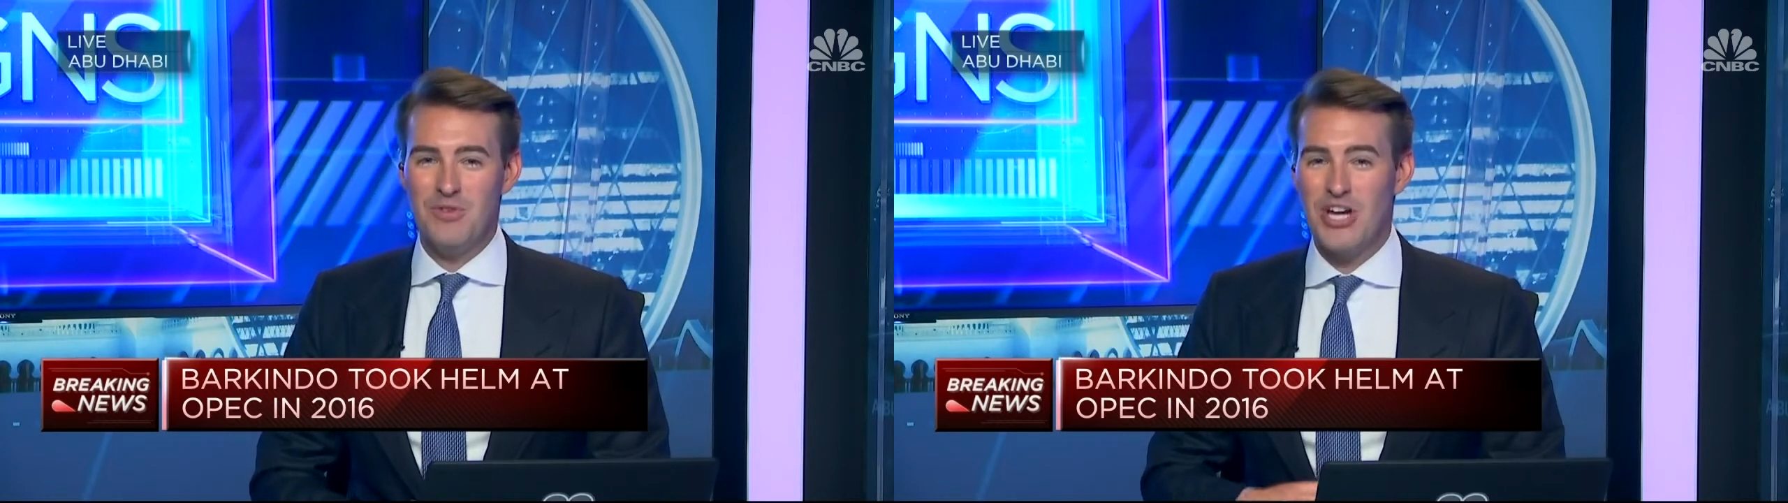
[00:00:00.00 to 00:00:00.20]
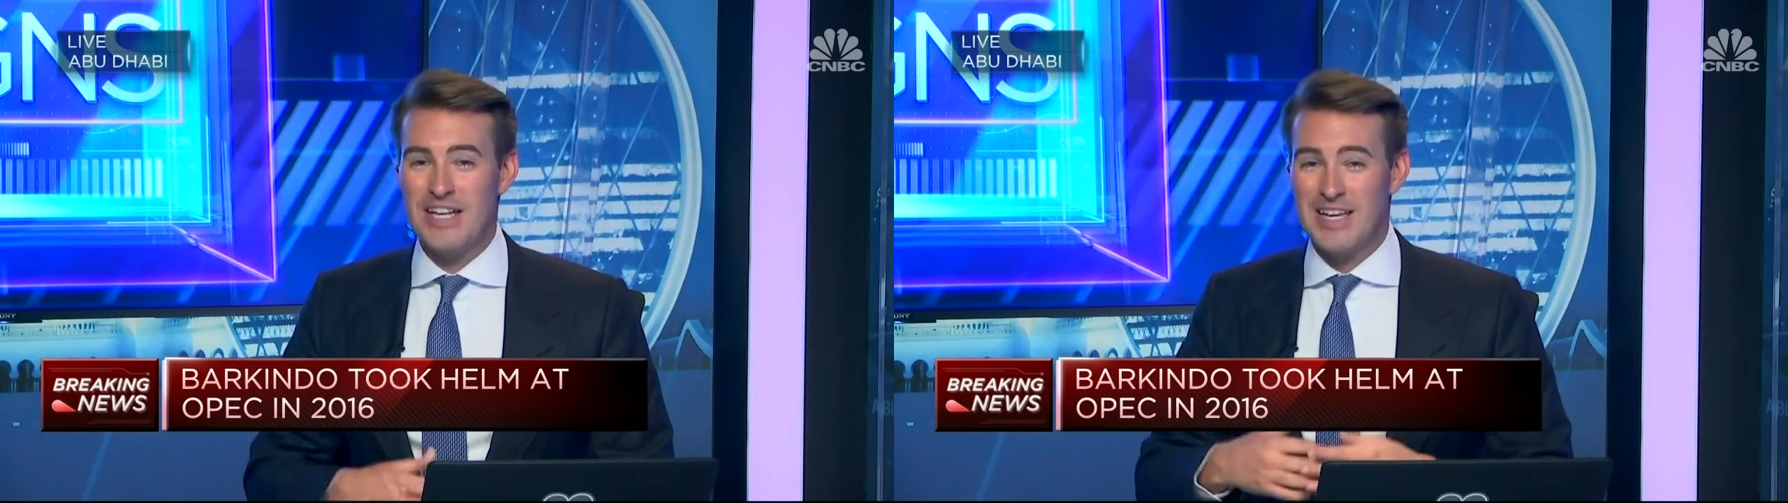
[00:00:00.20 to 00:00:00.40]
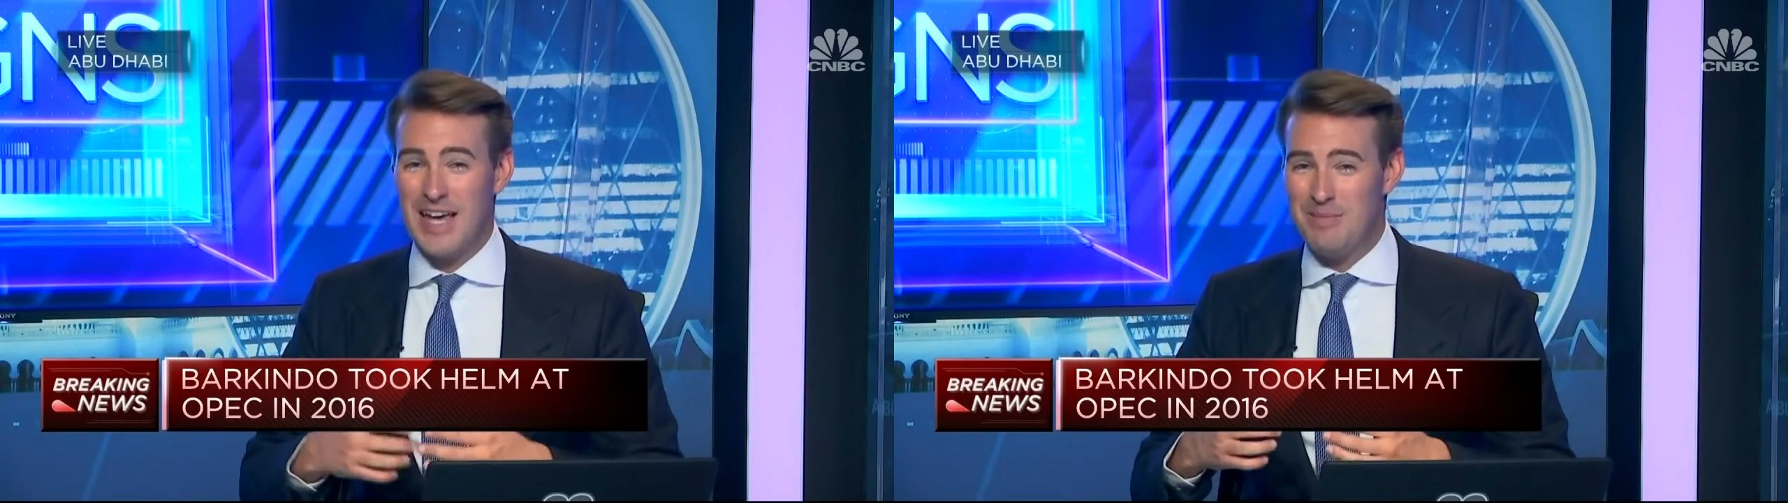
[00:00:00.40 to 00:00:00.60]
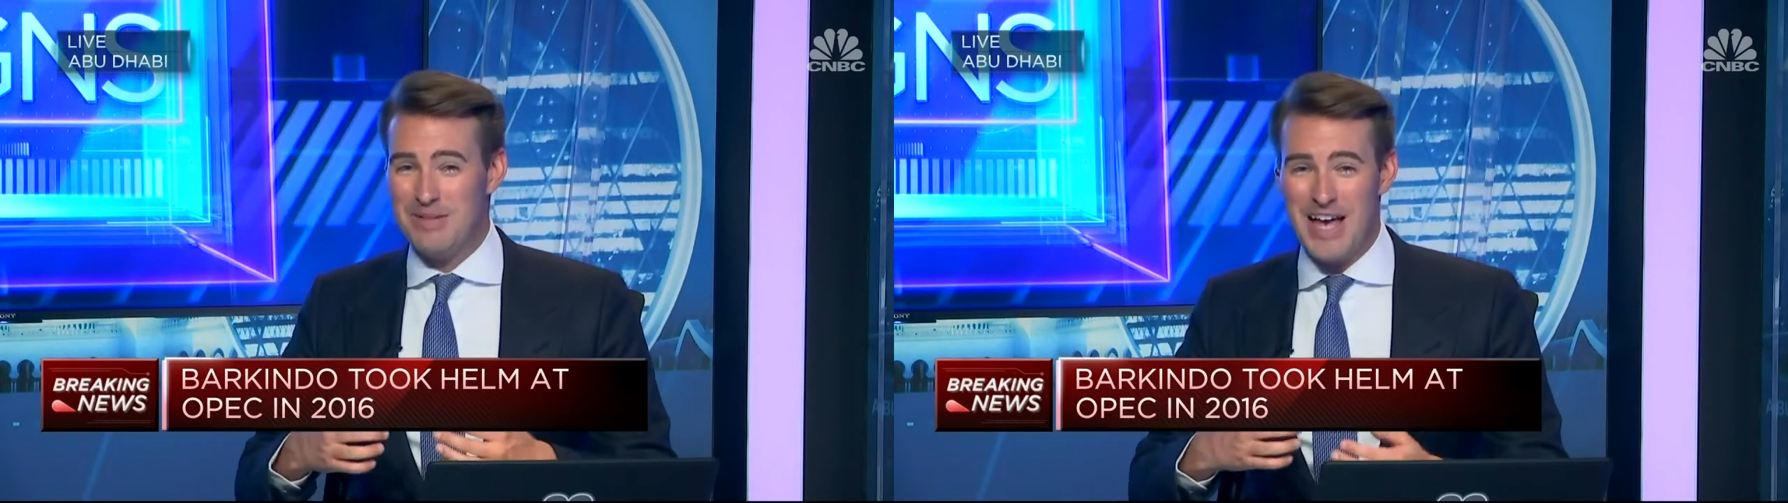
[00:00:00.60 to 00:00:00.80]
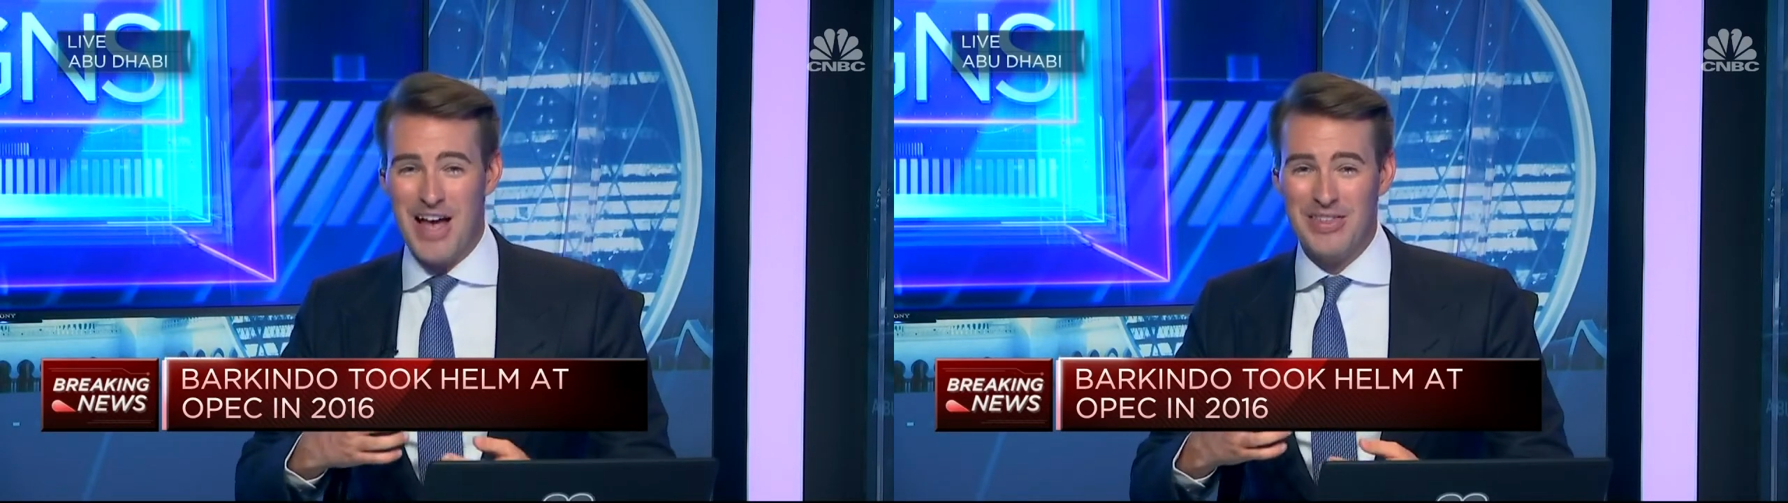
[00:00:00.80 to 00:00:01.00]
chasing him
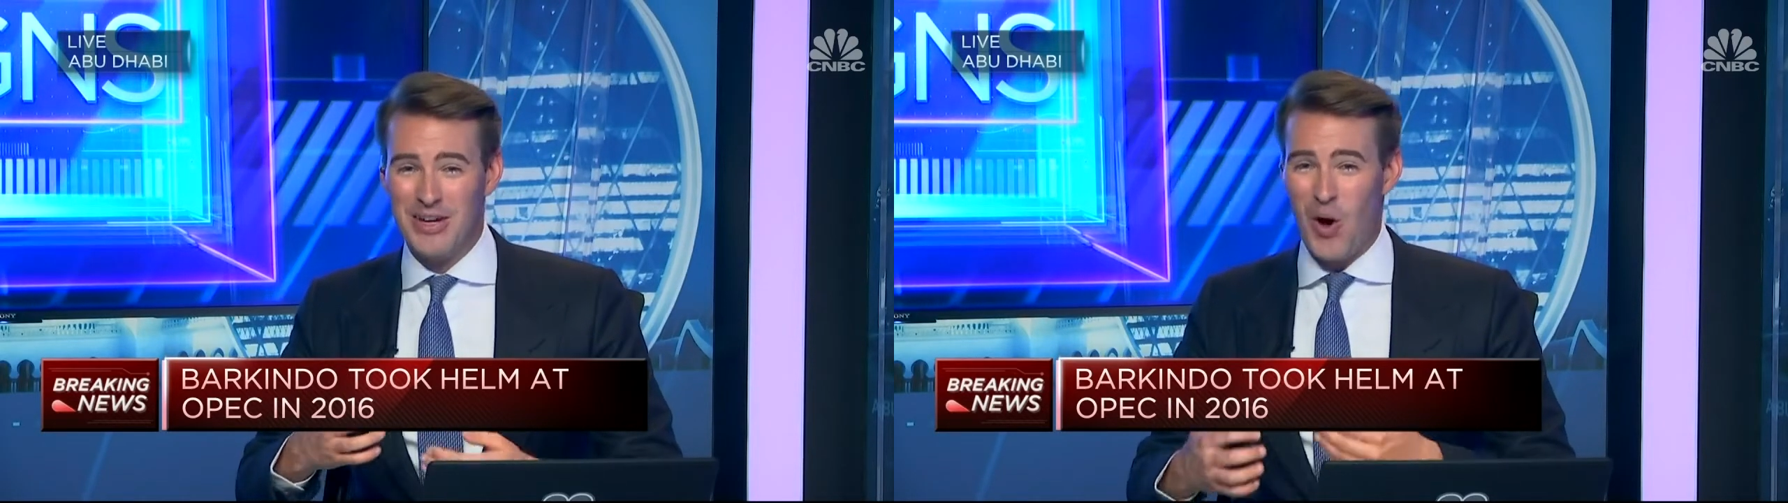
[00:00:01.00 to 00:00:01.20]
down the